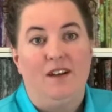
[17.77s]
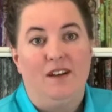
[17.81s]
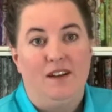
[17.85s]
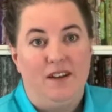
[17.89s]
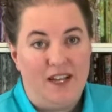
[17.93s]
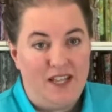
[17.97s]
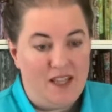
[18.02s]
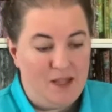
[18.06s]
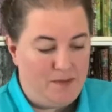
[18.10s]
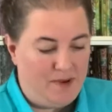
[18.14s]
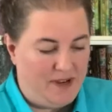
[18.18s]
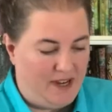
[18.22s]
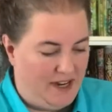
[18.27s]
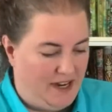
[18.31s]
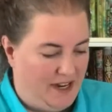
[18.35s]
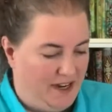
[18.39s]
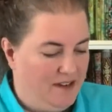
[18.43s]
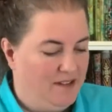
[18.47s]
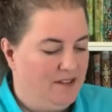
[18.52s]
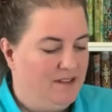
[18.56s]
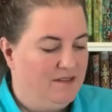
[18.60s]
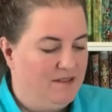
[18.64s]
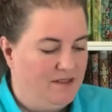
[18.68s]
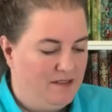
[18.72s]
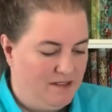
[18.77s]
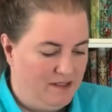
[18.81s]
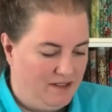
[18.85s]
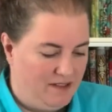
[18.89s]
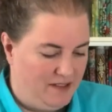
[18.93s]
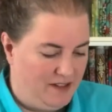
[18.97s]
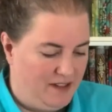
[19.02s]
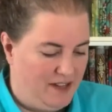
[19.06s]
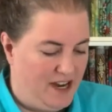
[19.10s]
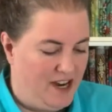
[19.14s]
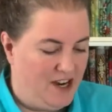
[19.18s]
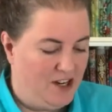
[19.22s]
in the beginning,
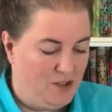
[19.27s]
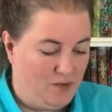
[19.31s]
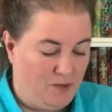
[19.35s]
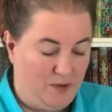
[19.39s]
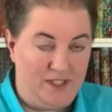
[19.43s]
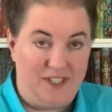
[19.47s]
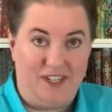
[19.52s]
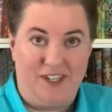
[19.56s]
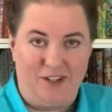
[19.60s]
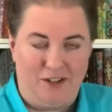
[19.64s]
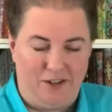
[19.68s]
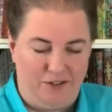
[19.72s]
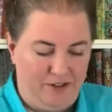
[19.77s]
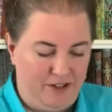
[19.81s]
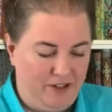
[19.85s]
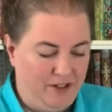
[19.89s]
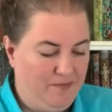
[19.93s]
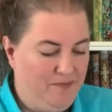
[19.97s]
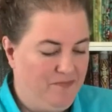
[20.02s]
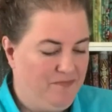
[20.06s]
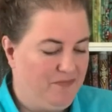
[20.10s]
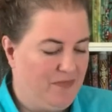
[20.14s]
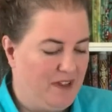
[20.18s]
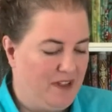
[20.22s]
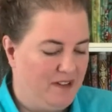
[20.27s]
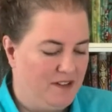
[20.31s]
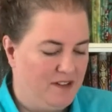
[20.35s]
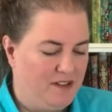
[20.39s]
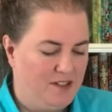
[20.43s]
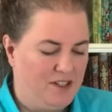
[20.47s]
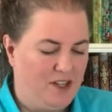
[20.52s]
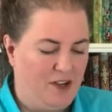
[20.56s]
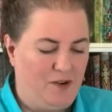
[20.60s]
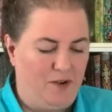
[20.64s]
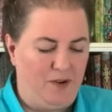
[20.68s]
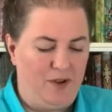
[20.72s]
here's what's included.
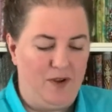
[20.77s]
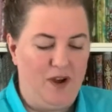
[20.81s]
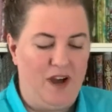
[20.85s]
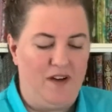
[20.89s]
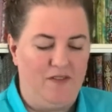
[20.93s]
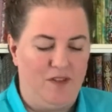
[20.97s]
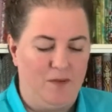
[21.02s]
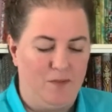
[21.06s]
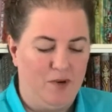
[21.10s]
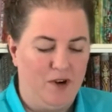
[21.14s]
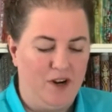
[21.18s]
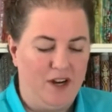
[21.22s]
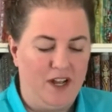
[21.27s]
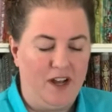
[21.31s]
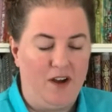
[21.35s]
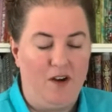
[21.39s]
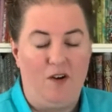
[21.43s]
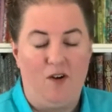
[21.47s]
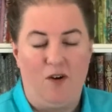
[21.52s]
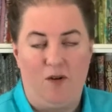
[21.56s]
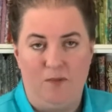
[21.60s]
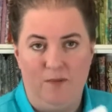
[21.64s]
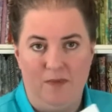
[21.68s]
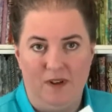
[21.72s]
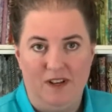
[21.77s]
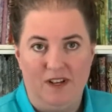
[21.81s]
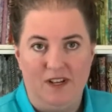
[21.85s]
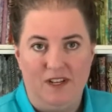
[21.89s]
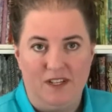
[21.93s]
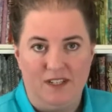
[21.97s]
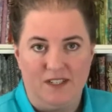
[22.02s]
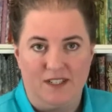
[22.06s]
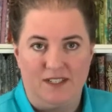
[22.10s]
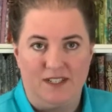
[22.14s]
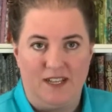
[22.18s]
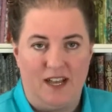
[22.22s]
So you have the print at home
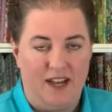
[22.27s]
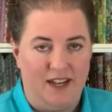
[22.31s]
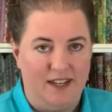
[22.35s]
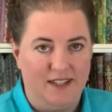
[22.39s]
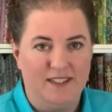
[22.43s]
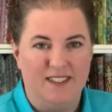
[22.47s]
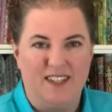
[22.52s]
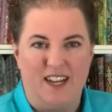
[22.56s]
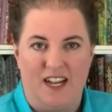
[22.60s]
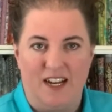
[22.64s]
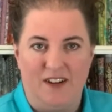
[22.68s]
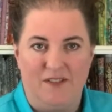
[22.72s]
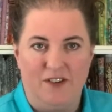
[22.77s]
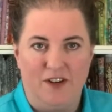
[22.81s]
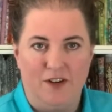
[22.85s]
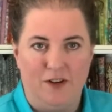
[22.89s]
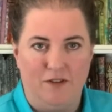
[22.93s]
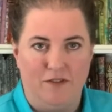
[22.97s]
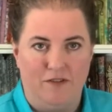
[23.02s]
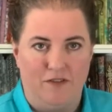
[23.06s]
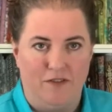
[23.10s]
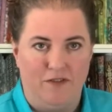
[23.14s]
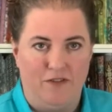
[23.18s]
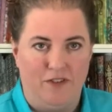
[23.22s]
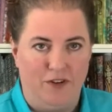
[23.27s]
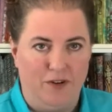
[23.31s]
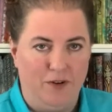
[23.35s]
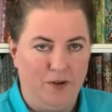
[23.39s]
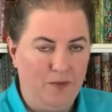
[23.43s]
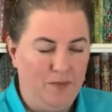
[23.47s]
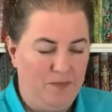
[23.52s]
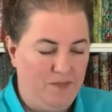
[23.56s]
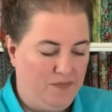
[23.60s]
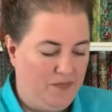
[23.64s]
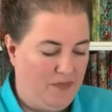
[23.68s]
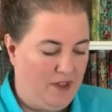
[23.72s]
designs, kind of an
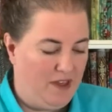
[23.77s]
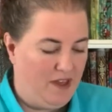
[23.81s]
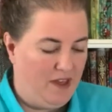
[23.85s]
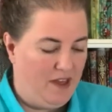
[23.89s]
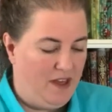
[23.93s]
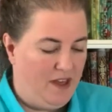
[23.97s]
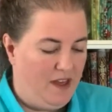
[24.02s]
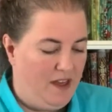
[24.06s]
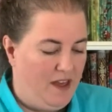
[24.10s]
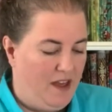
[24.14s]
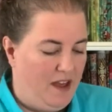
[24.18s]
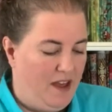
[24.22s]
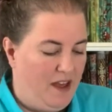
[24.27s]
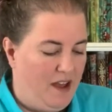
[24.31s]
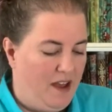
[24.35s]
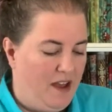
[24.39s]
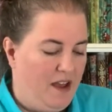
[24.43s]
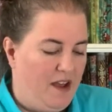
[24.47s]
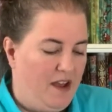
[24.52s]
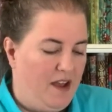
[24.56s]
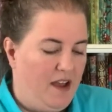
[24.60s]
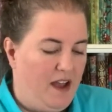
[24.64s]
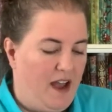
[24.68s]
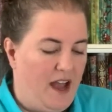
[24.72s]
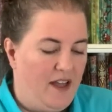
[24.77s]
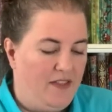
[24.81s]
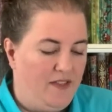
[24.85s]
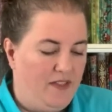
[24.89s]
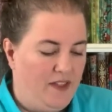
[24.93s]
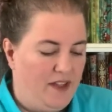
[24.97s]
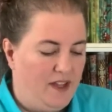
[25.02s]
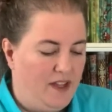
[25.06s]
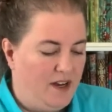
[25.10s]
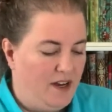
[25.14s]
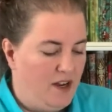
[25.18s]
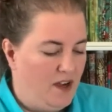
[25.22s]
overview. And
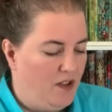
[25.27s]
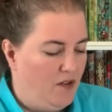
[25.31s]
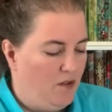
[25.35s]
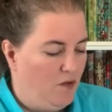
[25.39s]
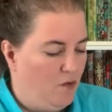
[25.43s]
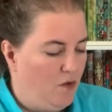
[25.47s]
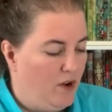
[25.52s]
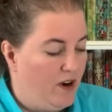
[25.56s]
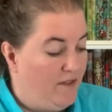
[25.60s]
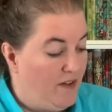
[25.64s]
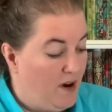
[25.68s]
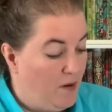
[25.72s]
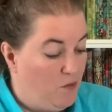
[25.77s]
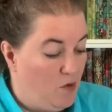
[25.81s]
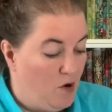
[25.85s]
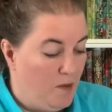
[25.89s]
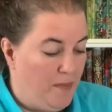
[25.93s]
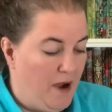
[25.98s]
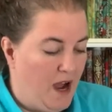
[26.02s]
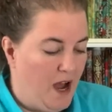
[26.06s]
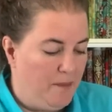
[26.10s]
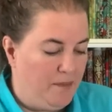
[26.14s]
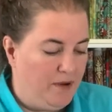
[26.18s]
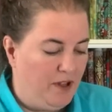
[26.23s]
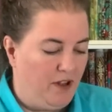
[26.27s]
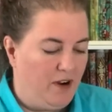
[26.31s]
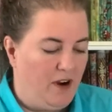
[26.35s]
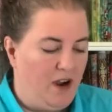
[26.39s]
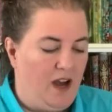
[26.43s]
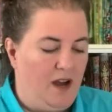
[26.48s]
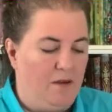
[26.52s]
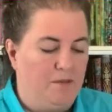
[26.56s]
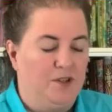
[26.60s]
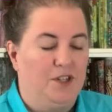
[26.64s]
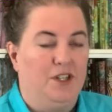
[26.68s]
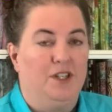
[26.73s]
then one of our more popular
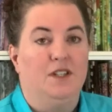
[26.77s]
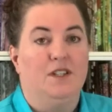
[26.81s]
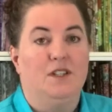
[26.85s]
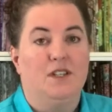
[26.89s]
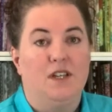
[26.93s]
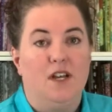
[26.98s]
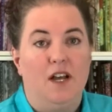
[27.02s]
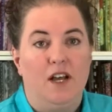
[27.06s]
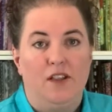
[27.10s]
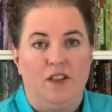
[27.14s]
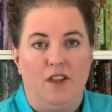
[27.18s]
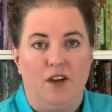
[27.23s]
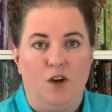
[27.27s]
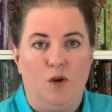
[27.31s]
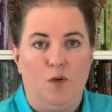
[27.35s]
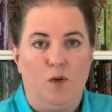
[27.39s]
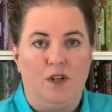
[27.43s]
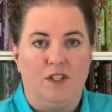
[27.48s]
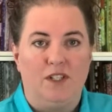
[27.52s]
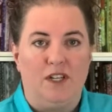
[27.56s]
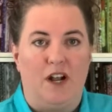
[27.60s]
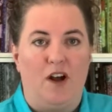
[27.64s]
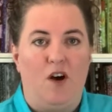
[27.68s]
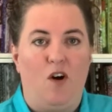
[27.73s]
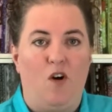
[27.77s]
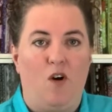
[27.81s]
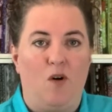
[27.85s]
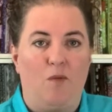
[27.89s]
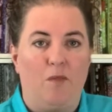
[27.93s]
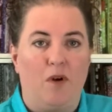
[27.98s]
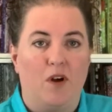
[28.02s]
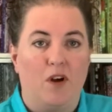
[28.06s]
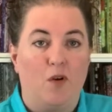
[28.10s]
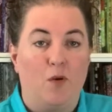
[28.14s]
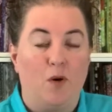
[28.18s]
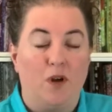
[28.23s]
options, the quilt at
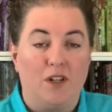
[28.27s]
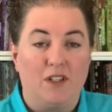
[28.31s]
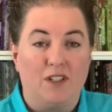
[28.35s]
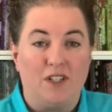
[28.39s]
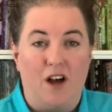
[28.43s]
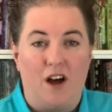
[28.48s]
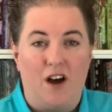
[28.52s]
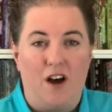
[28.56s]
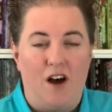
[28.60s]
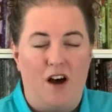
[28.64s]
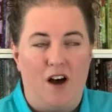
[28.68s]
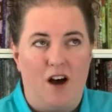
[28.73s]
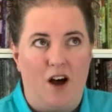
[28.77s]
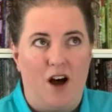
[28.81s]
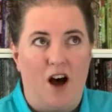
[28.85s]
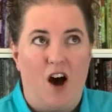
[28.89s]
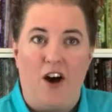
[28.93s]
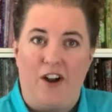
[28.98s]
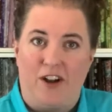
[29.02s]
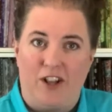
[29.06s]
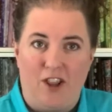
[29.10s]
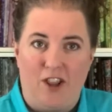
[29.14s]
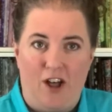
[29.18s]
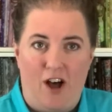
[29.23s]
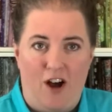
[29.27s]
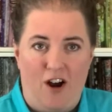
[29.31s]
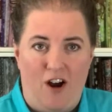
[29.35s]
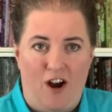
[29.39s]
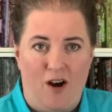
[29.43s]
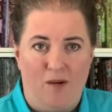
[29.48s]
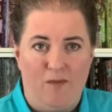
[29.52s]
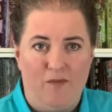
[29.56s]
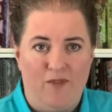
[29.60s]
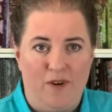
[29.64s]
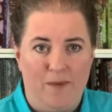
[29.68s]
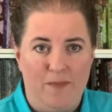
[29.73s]
home quilt on a long
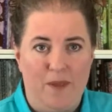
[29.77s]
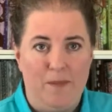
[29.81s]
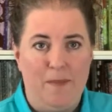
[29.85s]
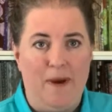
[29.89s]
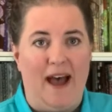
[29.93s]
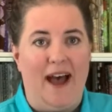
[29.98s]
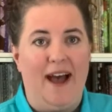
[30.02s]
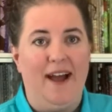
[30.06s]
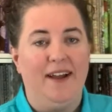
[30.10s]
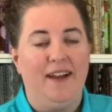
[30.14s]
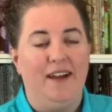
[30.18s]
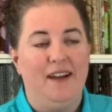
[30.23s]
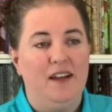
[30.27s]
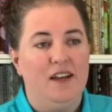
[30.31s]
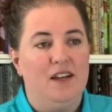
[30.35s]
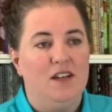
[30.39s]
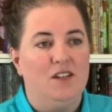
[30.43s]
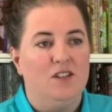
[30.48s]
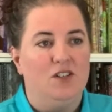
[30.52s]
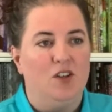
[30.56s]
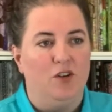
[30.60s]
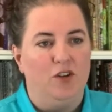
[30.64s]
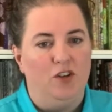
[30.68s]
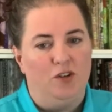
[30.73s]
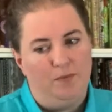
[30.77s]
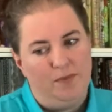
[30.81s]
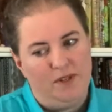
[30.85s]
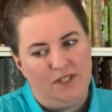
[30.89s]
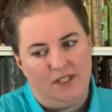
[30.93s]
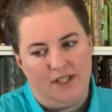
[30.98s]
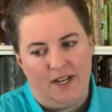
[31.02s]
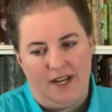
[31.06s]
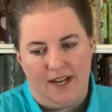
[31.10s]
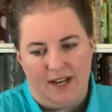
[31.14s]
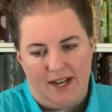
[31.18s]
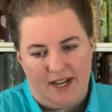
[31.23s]
arm from the back. So you'll be
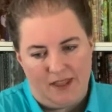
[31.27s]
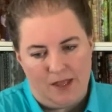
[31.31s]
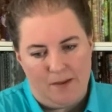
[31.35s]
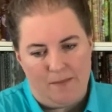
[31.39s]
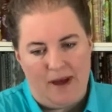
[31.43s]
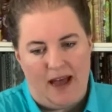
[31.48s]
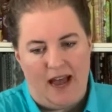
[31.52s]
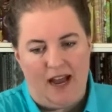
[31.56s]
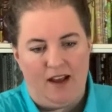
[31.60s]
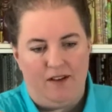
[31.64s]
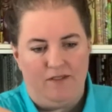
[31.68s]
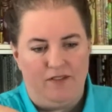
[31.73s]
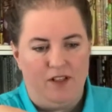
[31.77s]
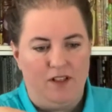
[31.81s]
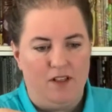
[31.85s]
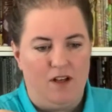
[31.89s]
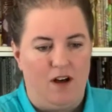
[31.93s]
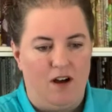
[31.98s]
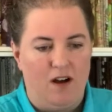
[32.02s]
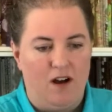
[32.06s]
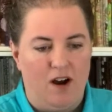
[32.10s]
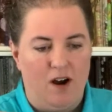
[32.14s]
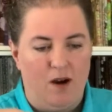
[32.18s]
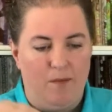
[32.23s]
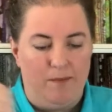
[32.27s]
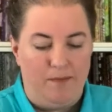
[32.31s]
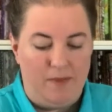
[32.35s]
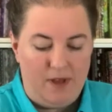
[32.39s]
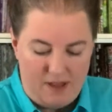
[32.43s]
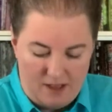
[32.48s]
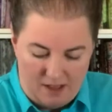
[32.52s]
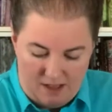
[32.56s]
standing at the back of the long arm